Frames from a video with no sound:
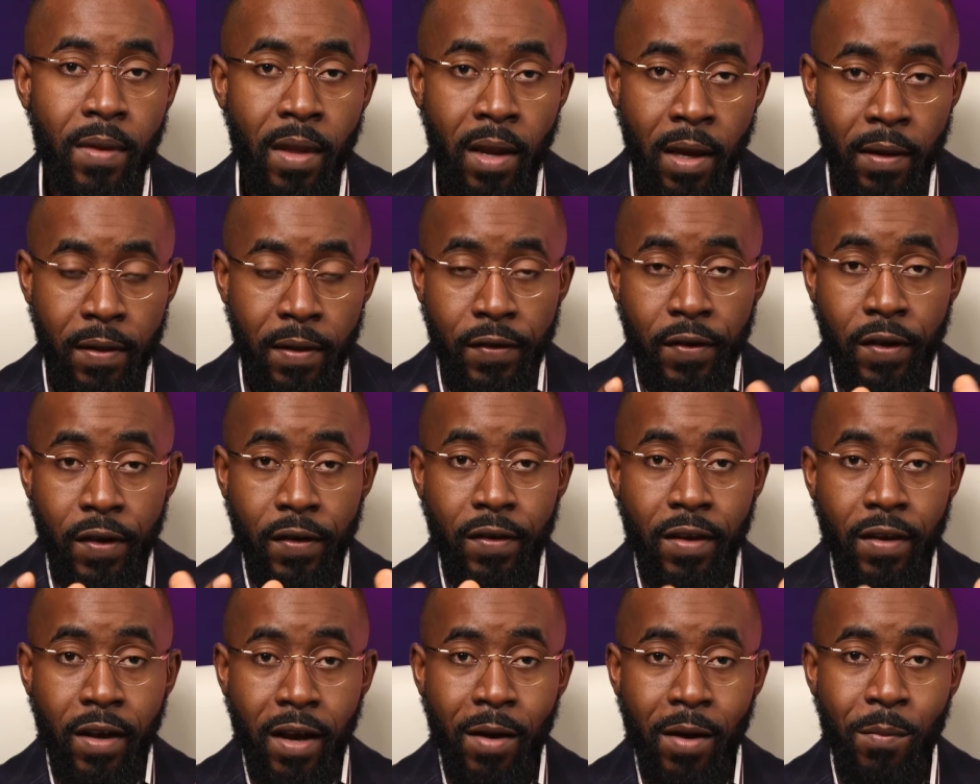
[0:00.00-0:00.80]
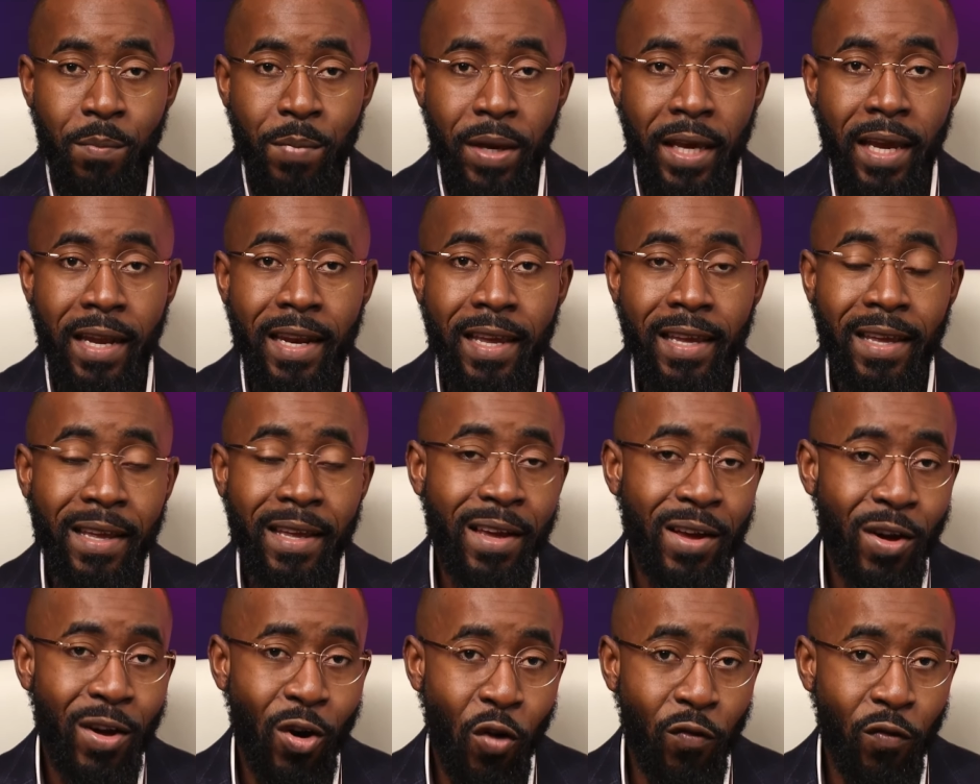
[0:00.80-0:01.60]
This is the beginning
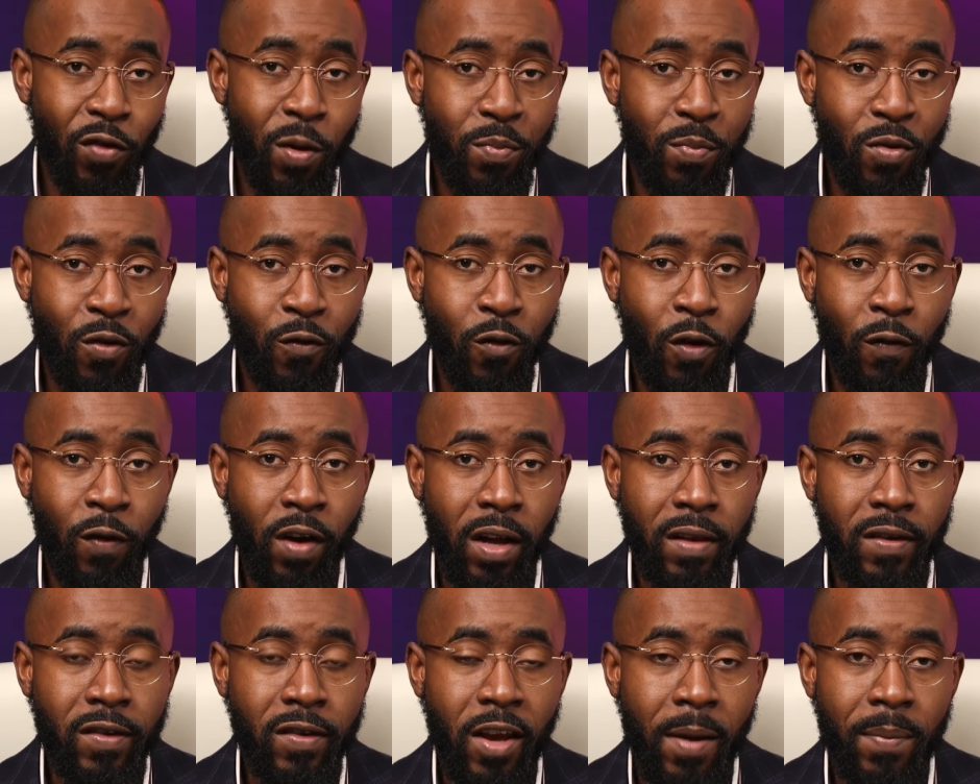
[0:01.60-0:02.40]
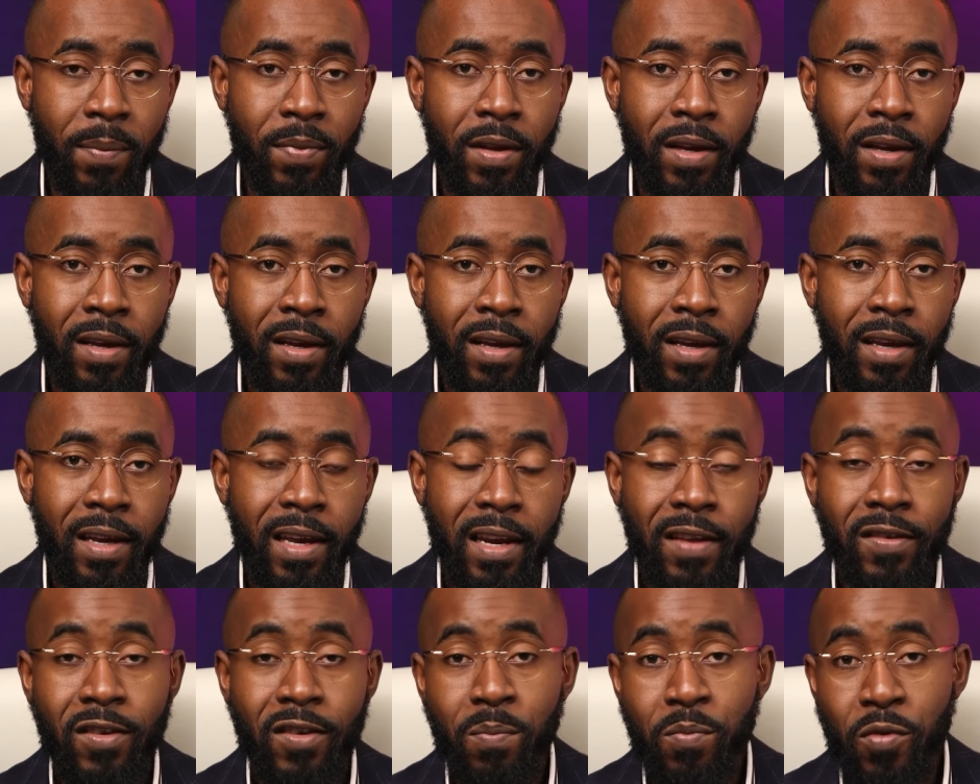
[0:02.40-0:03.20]
of the proof of concept. It
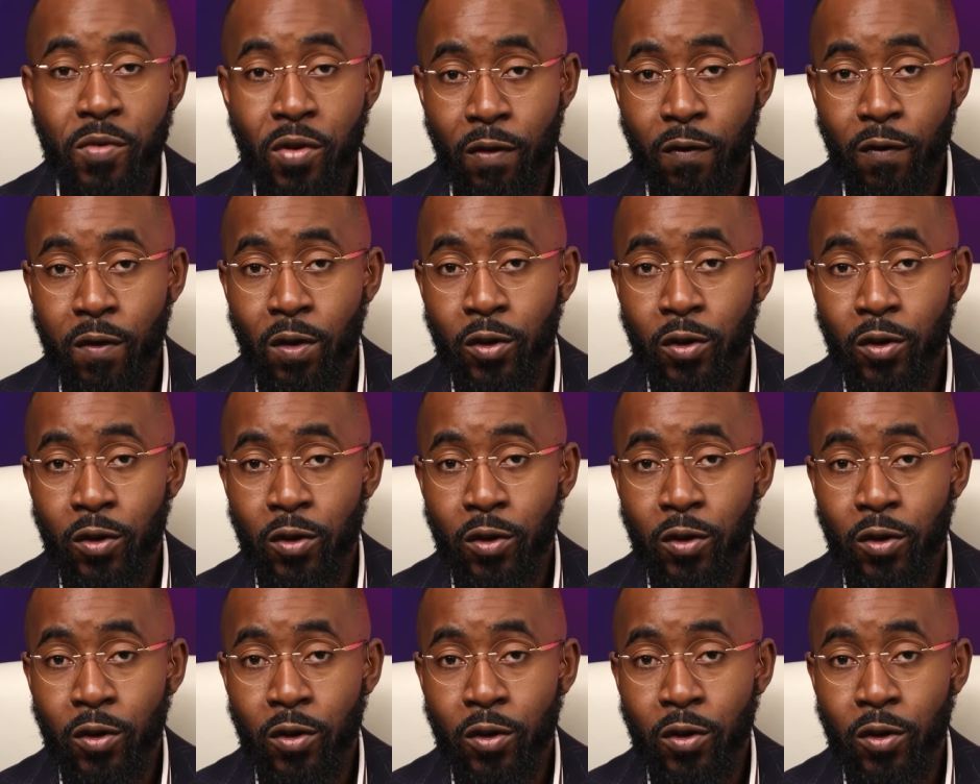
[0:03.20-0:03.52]
is a beautiful